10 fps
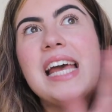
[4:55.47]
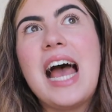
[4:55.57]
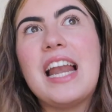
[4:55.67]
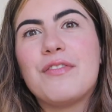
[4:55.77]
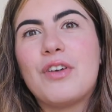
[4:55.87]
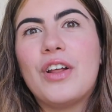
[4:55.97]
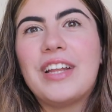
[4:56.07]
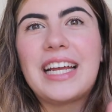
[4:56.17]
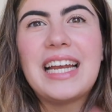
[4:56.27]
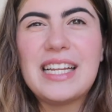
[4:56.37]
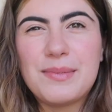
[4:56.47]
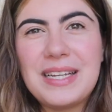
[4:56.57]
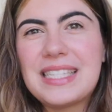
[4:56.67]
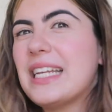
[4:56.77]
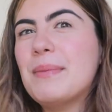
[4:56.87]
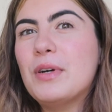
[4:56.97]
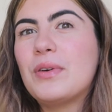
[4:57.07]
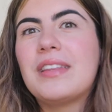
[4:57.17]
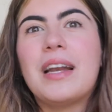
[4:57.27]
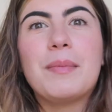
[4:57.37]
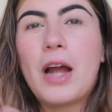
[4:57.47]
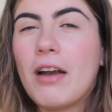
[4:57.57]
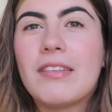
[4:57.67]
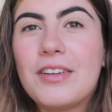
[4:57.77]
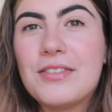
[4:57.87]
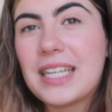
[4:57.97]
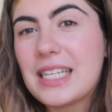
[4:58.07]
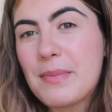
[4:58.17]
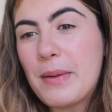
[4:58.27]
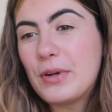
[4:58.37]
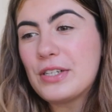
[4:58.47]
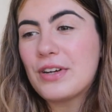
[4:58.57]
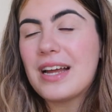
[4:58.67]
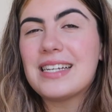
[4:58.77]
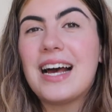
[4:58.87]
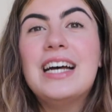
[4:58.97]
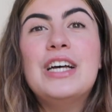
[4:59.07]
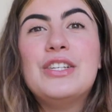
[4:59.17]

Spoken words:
and I've got like an Esme Skin Milk that I'm currently using as my moisturizer.